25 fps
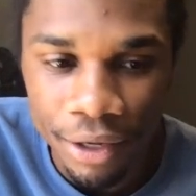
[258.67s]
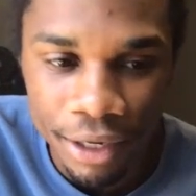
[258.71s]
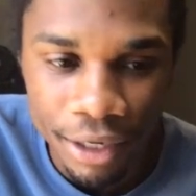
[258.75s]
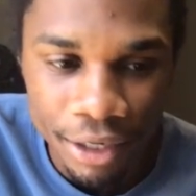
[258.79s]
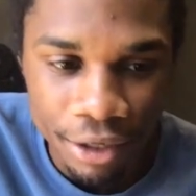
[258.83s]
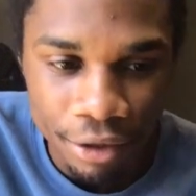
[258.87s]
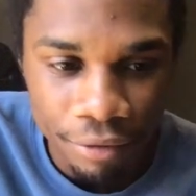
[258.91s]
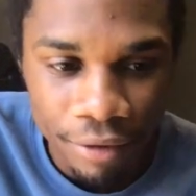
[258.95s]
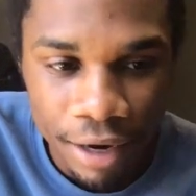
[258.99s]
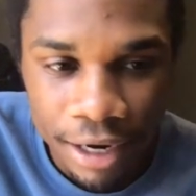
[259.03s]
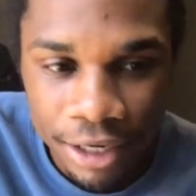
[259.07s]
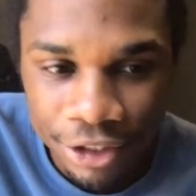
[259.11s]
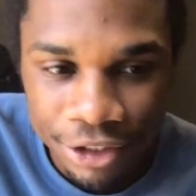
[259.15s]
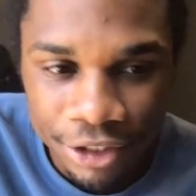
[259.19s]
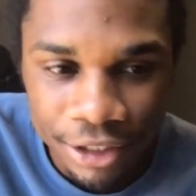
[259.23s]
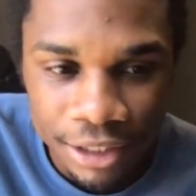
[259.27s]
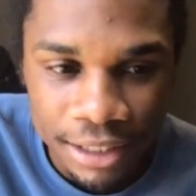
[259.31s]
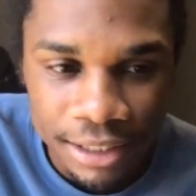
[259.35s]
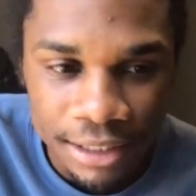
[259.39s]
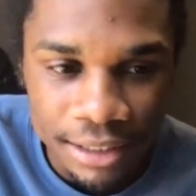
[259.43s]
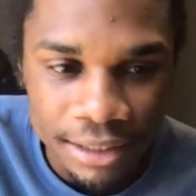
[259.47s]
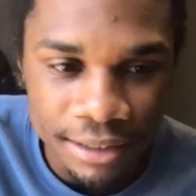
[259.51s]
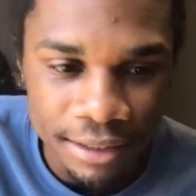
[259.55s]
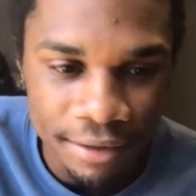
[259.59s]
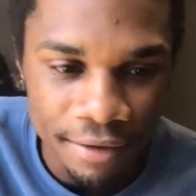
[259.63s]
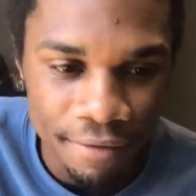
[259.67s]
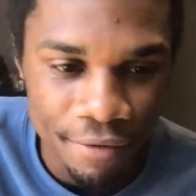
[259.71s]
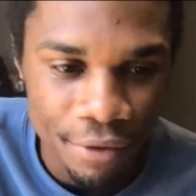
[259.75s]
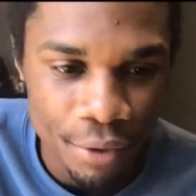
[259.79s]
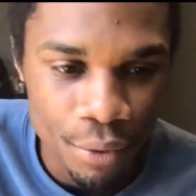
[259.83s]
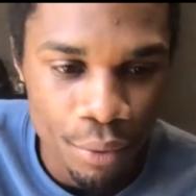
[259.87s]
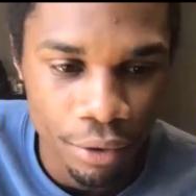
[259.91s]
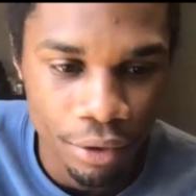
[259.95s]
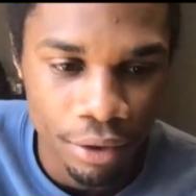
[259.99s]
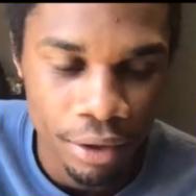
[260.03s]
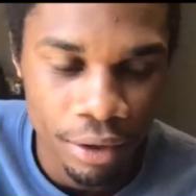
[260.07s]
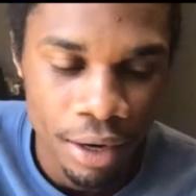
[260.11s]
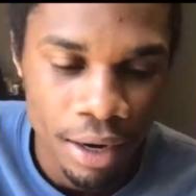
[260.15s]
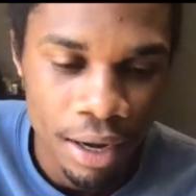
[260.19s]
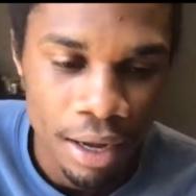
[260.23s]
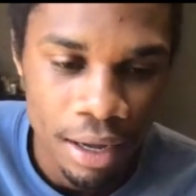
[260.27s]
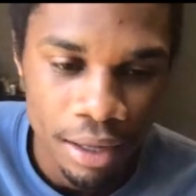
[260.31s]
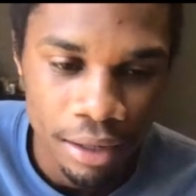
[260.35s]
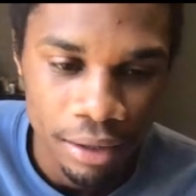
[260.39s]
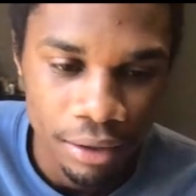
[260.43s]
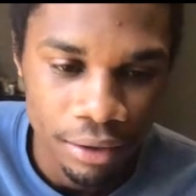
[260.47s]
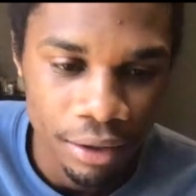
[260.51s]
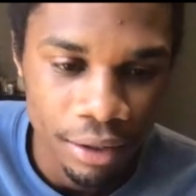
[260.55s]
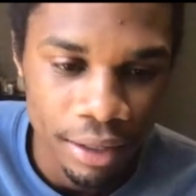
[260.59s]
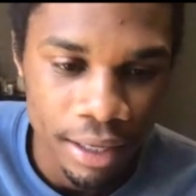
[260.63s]
Directions, if you were
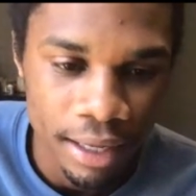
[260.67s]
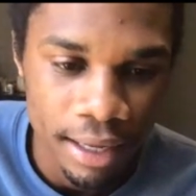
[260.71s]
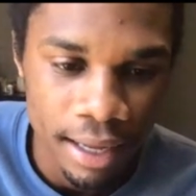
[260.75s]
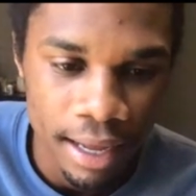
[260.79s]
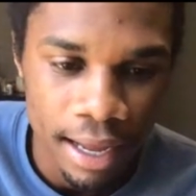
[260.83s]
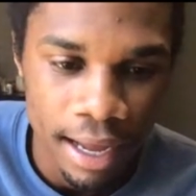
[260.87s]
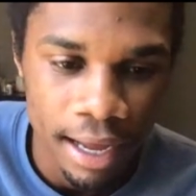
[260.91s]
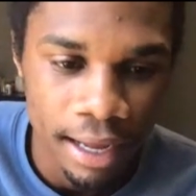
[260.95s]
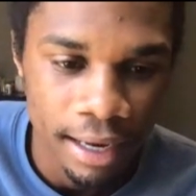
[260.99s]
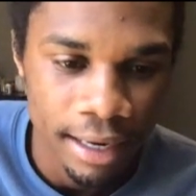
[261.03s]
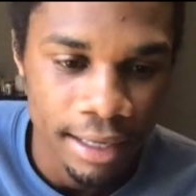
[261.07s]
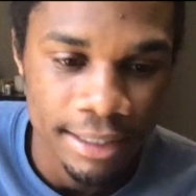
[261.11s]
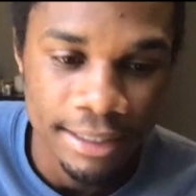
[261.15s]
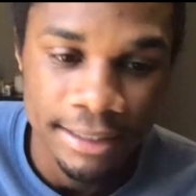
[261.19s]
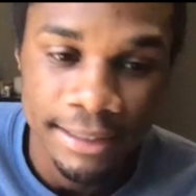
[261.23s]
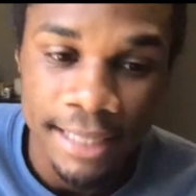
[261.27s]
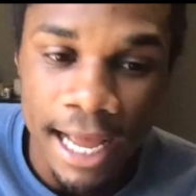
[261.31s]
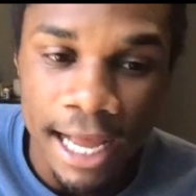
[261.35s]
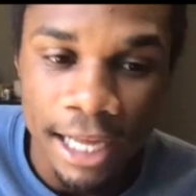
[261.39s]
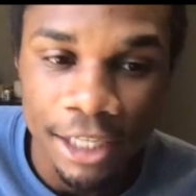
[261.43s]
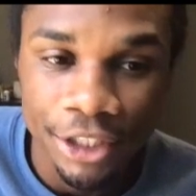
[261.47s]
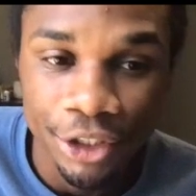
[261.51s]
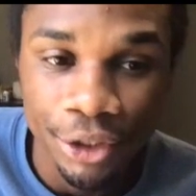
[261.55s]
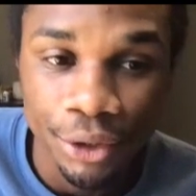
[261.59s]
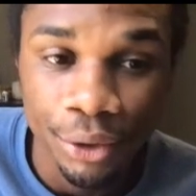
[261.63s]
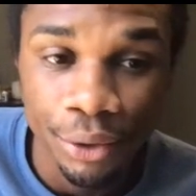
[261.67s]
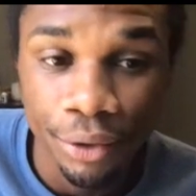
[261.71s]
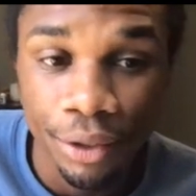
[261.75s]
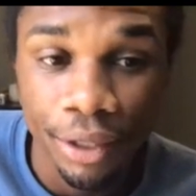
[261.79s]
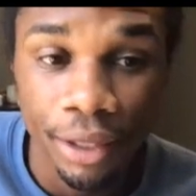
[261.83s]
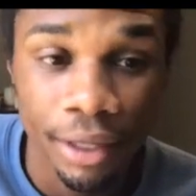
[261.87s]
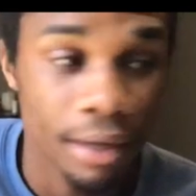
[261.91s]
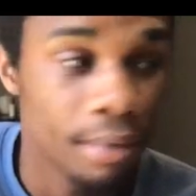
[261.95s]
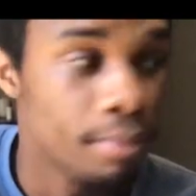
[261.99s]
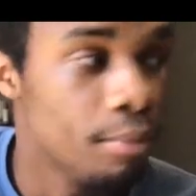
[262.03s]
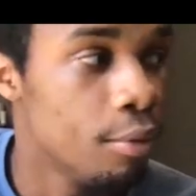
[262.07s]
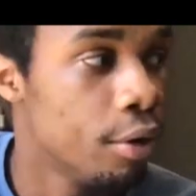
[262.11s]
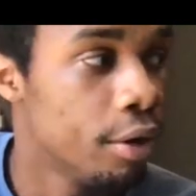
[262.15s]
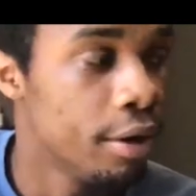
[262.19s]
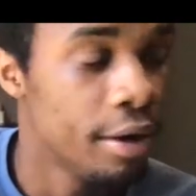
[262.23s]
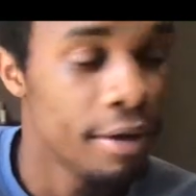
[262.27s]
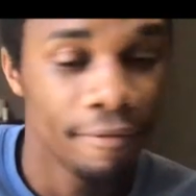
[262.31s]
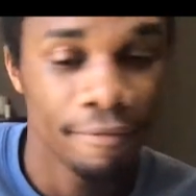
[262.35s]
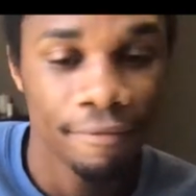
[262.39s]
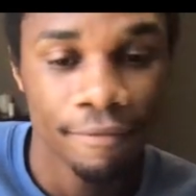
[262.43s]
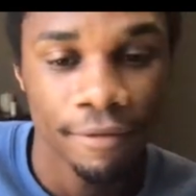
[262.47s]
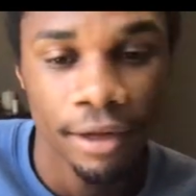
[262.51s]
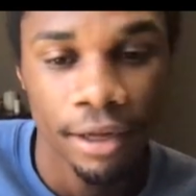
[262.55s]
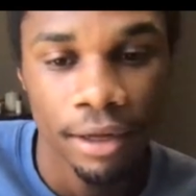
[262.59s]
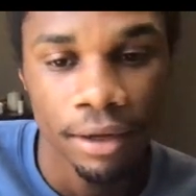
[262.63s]
looking at a statue, you could get more
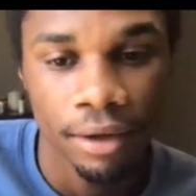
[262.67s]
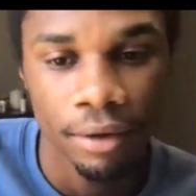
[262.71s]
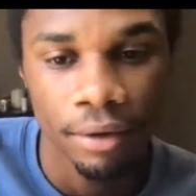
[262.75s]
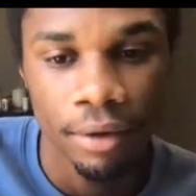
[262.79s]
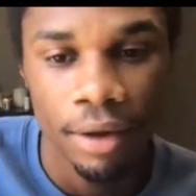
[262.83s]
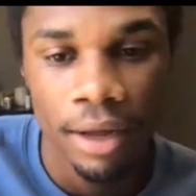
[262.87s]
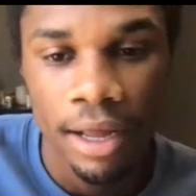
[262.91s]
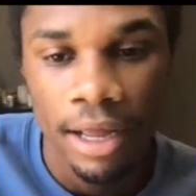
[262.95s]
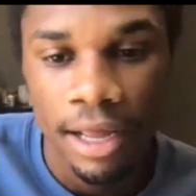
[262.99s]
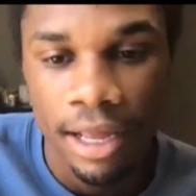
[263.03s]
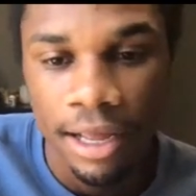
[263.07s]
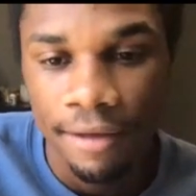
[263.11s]
info.